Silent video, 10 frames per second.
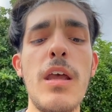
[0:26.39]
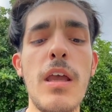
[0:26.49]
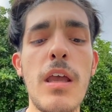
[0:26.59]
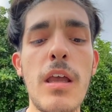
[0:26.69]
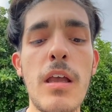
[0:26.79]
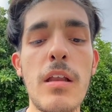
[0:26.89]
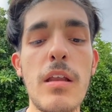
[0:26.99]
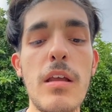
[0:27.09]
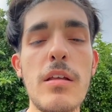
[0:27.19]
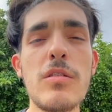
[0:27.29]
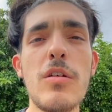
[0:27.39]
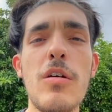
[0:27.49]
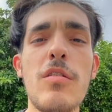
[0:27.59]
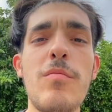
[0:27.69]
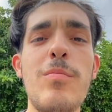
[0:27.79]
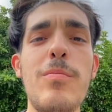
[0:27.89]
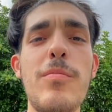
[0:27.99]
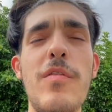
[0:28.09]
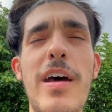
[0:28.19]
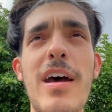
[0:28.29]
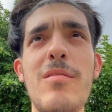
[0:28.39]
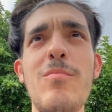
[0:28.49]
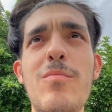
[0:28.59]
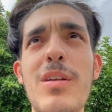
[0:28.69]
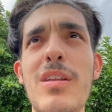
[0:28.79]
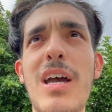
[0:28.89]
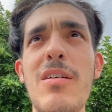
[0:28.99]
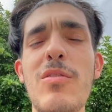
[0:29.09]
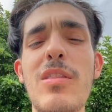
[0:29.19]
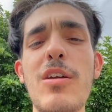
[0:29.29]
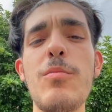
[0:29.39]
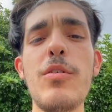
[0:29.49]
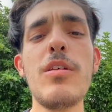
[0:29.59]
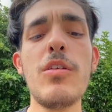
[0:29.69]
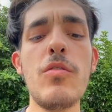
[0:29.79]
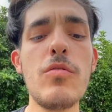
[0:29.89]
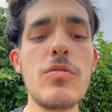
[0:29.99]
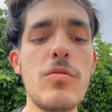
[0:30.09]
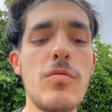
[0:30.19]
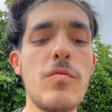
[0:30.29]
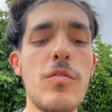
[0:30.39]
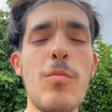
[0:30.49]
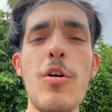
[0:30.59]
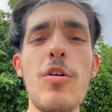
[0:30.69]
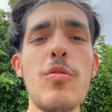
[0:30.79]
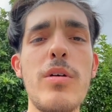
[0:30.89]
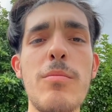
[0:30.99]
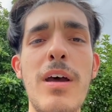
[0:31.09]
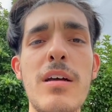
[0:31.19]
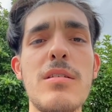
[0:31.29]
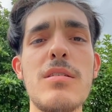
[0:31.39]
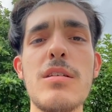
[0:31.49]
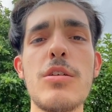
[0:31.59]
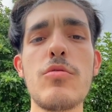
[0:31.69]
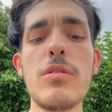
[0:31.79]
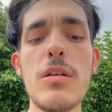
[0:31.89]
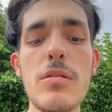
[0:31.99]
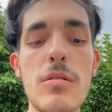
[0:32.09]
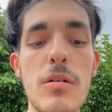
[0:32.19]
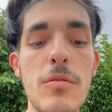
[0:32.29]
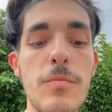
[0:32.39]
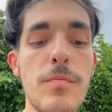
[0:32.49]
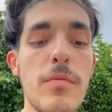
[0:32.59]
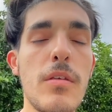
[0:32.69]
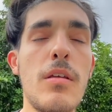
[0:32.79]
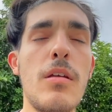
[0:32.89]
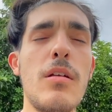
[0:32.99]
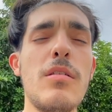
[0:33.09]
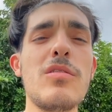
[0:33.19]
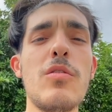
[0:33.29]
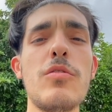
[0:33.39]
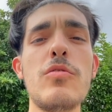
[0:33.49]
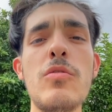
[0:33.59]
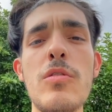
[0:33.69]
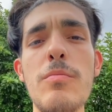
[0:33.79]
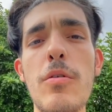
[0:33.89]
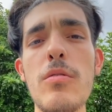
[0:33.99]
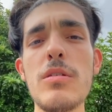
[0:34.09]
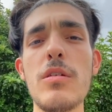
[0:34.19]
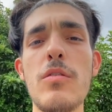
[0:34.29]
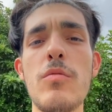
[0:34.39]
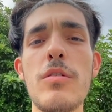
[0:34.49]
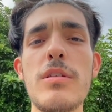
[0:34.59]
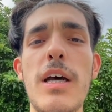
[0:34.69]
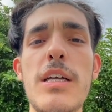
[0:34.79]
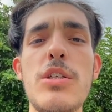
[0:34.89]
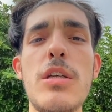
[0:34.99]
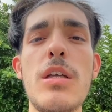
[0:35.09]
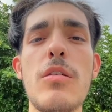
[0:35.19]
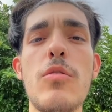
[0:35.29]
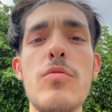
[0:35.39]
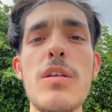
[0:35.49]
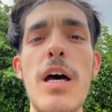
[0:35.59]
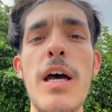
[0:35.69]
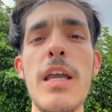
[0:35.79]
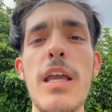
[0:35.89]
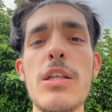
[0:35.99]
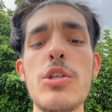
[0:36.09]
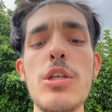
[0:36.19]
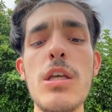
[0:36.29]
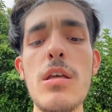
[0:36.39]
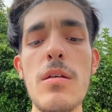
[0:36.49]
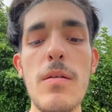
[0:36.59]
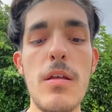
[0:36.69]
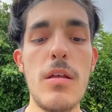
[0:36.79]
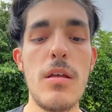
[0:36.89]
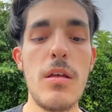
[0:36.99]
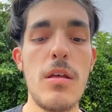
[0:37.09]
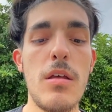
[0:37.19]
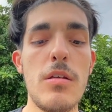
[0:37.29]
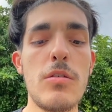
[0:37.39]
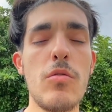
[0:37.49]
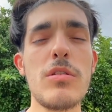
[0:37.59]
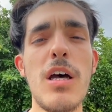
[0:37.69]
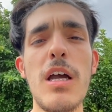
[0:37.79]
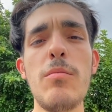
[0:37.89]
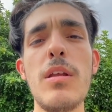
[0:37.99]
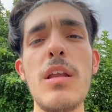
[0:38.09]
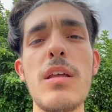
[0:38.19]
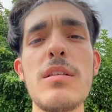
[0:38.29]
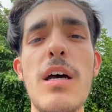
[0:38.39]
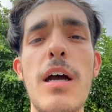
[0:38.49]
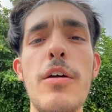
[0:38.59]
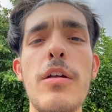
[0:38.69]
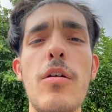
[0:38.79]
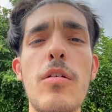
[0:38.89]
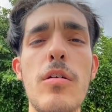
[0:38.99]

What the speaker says: and it's thought of had been having therapeutic use from all the way back to 600 years ago. So the two components of the word Tai Chi include Tai and Chi. So Tai meaning entire and